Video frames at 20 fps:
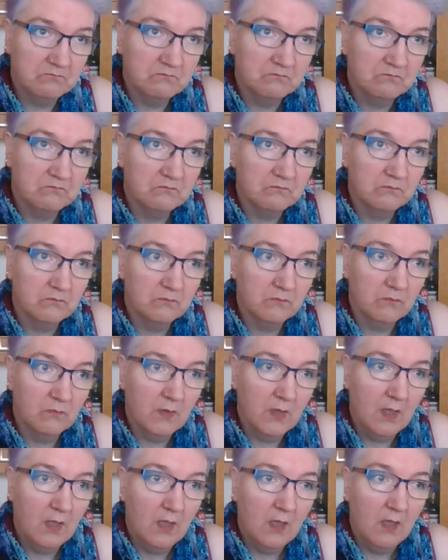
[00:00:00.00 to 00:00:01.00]
twisted rib
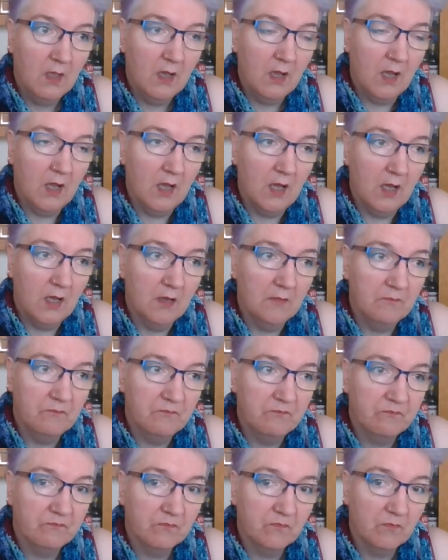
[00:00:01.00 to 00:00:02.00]

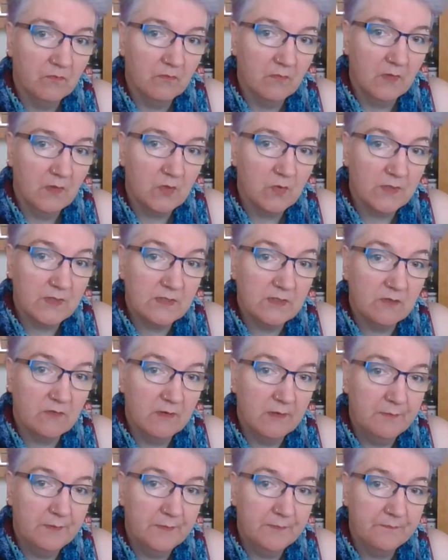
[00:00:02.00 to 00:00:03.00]
cuff,
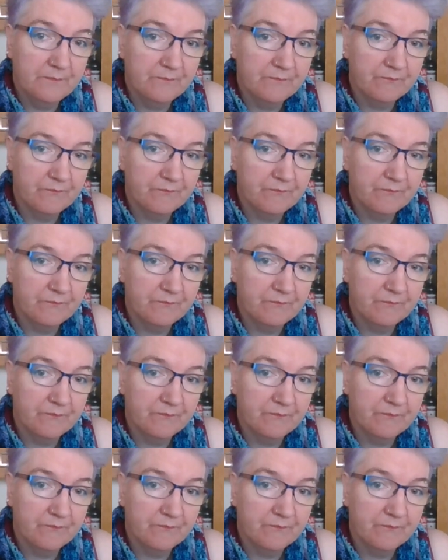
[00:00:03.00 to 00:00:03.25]
and